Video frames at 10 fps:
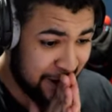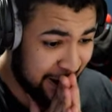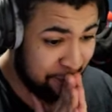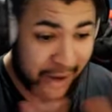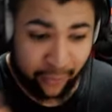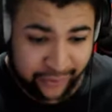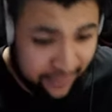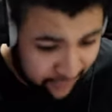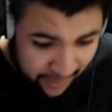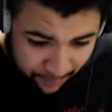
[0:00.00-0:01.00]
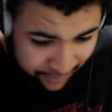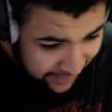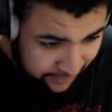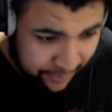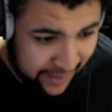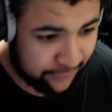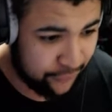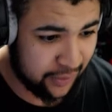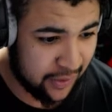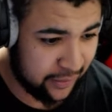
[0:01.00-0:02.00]
I might also have a couple platinum packs for
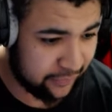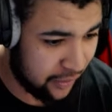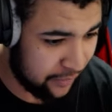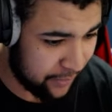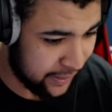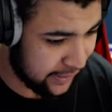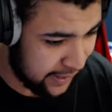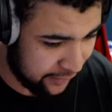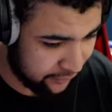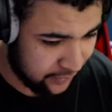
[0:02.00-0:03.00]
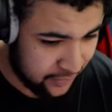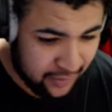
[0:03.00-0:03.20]
you guys on my account.